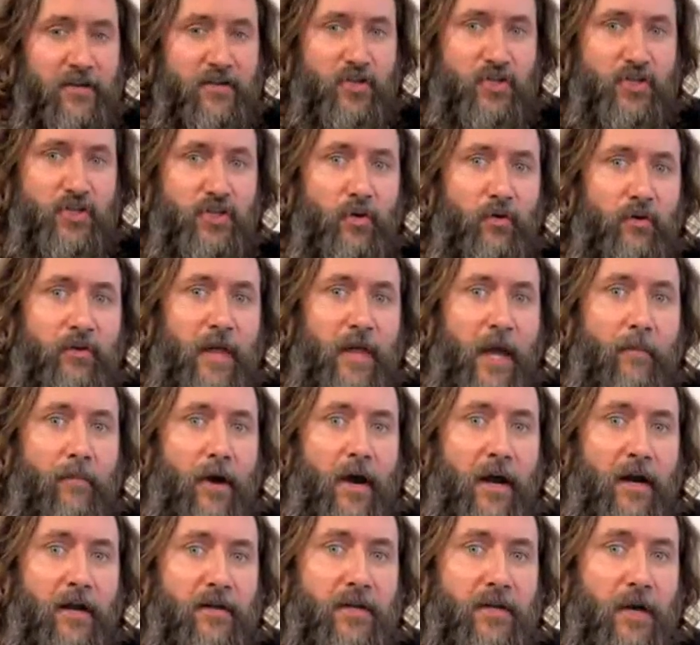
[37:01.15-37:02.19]
just soak that
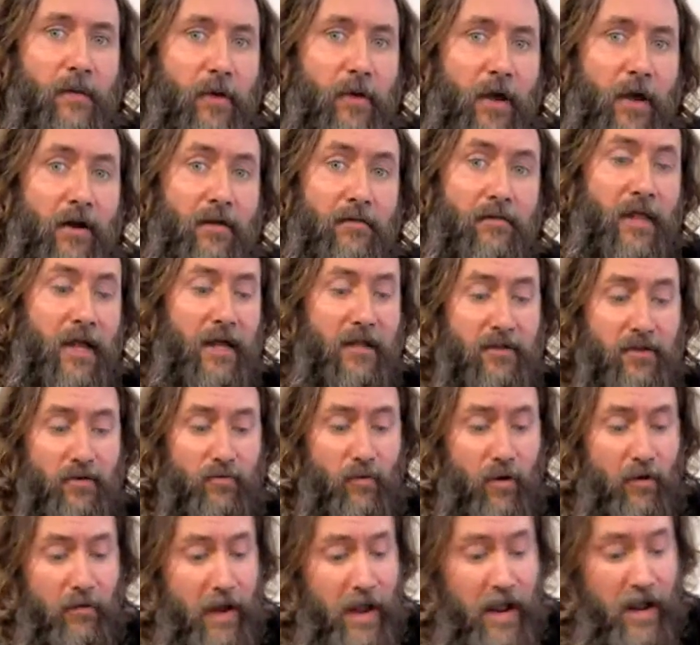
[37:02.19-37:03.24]
product up, and then
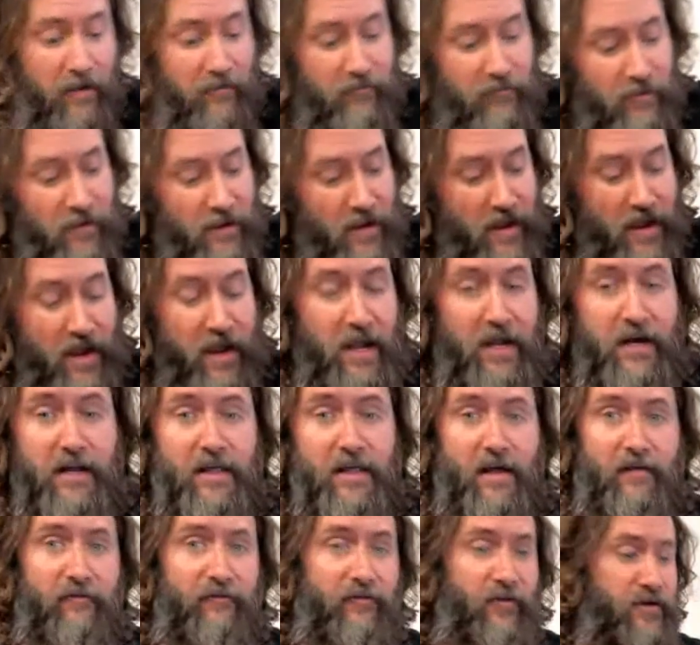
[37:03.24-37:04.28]
you won't have
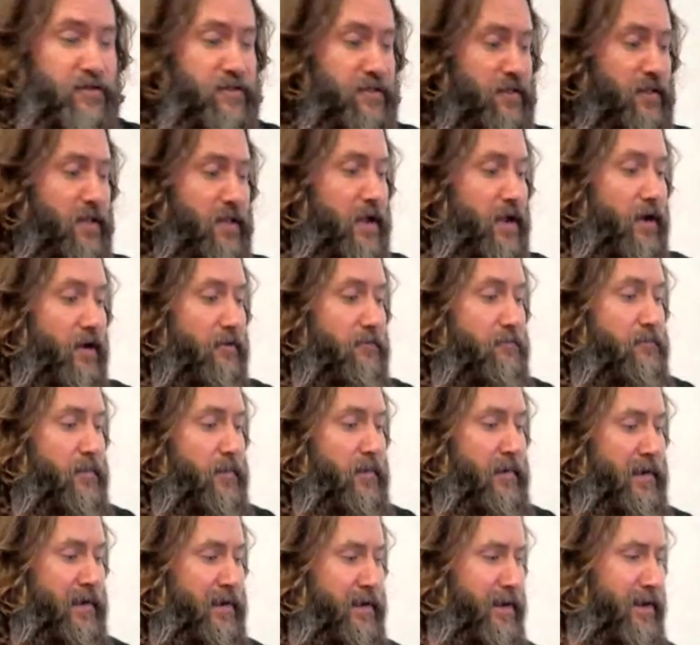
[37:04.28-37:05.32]
any of that frizz in the hair.
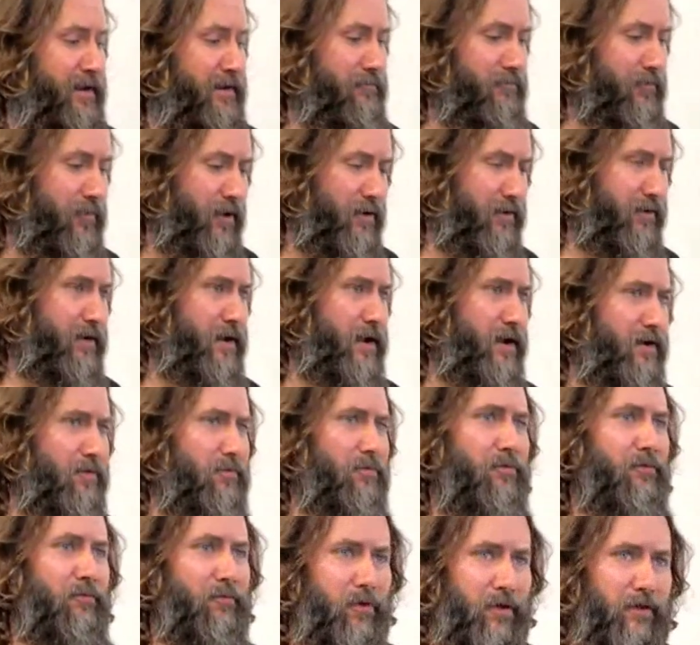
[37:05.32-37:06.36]
And longer
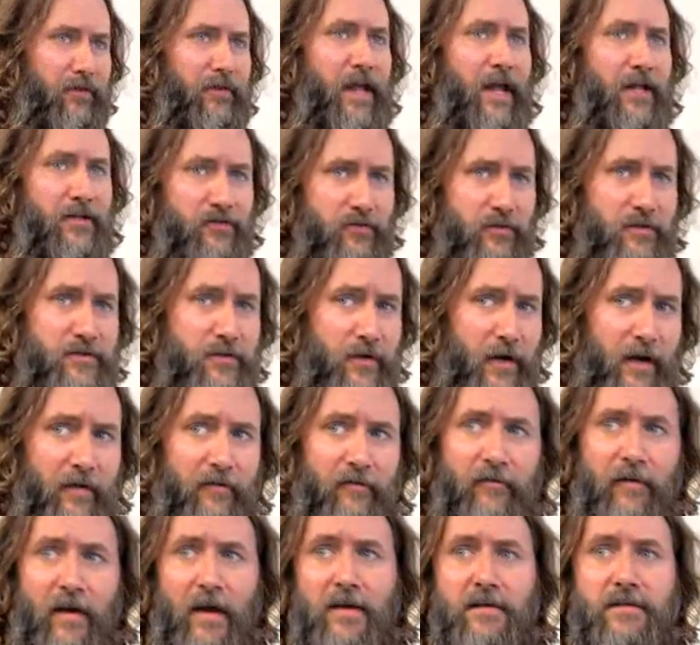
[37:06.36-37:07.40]
hair will naturally dry
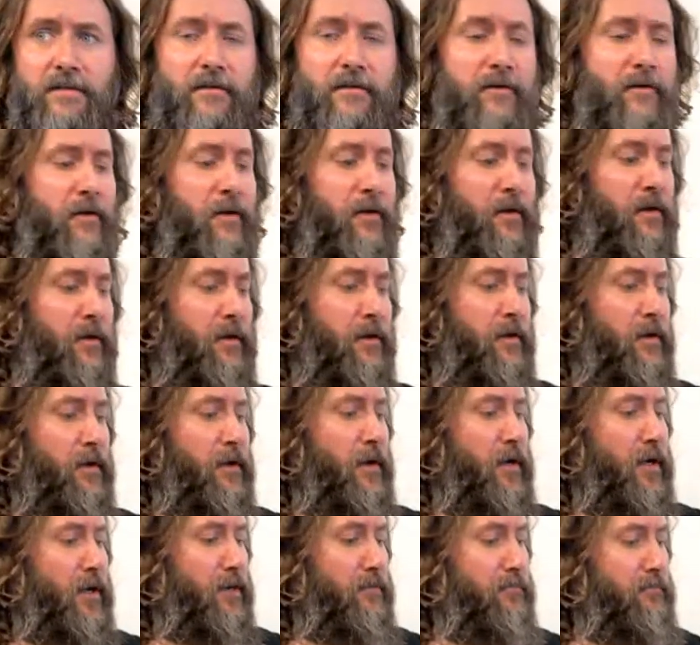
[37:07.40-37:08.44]
faster.
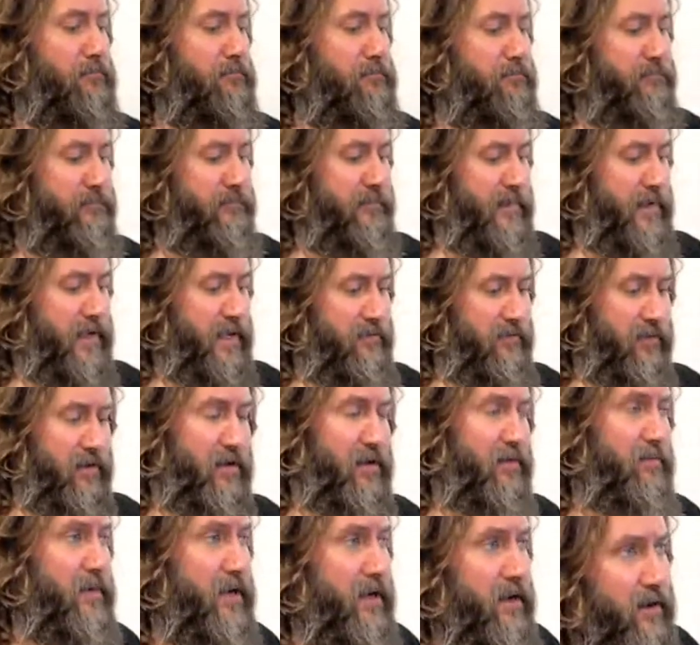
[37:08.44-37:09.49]
I
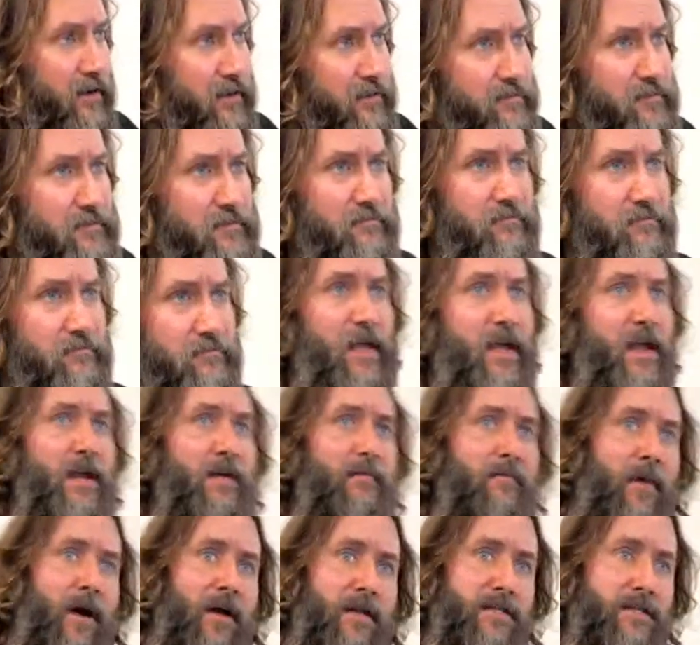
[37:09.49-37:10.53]
haven't cut my hair in
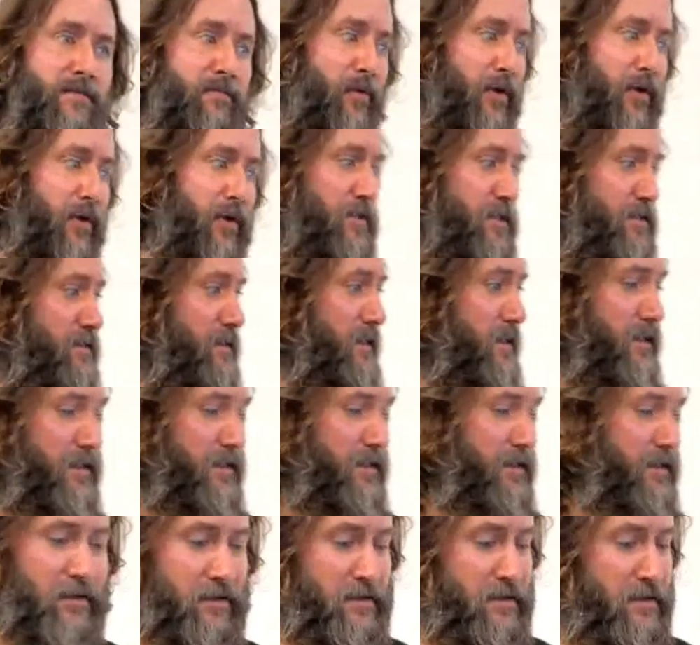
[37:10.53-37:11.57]
8 months, but it's just
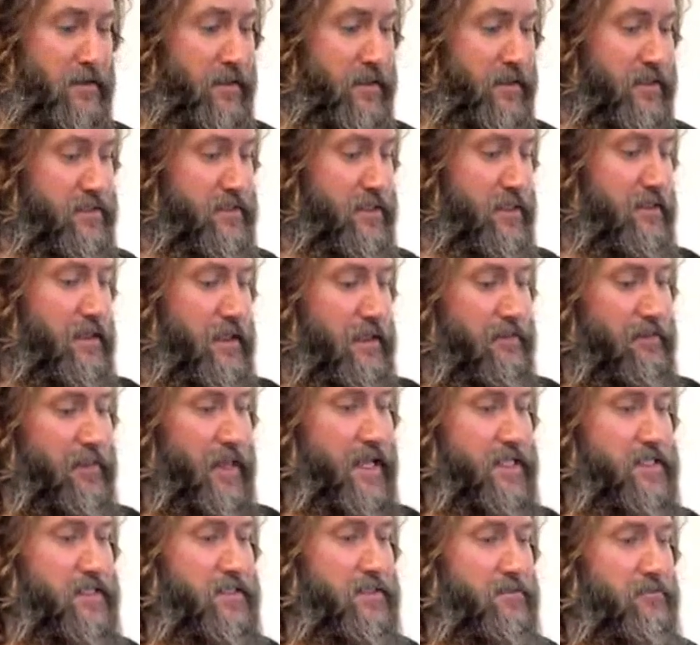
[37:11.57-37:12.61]
like I said, like
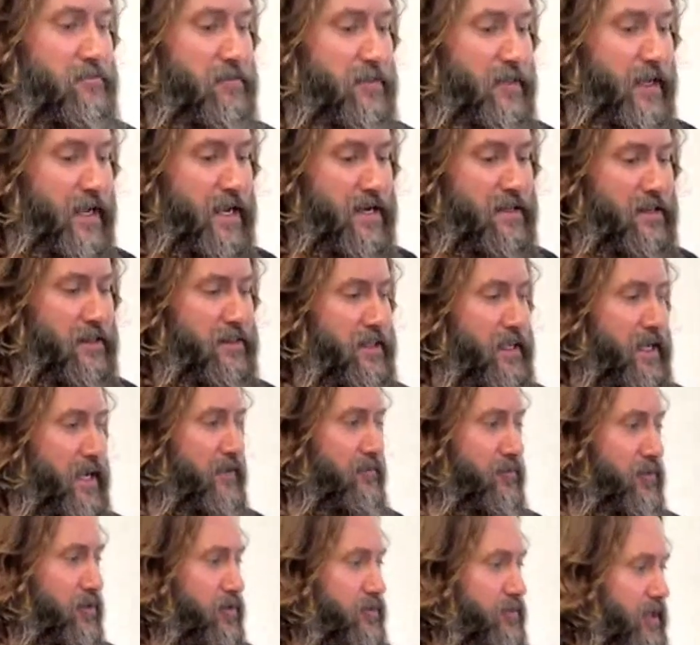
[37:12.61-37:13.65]
that's the kind of the thing
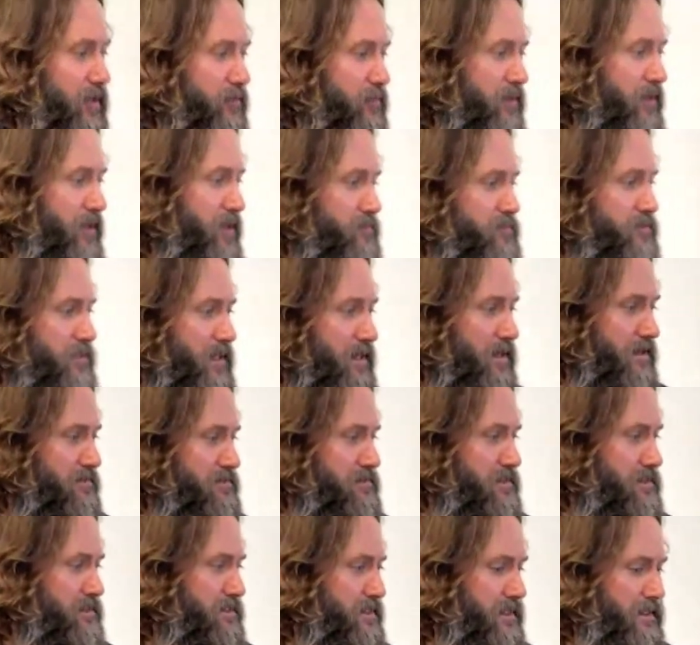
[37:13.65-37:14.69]
I've learned, like when it comes to
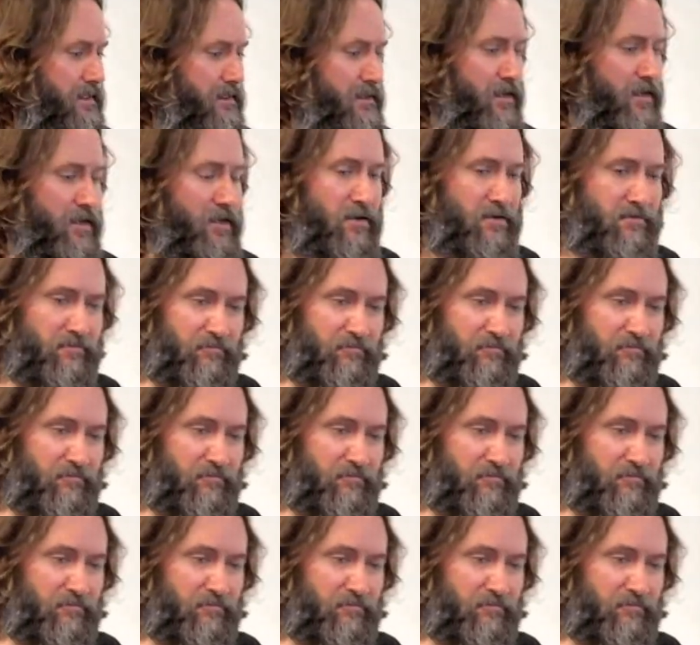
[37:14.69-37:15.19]
hair, just like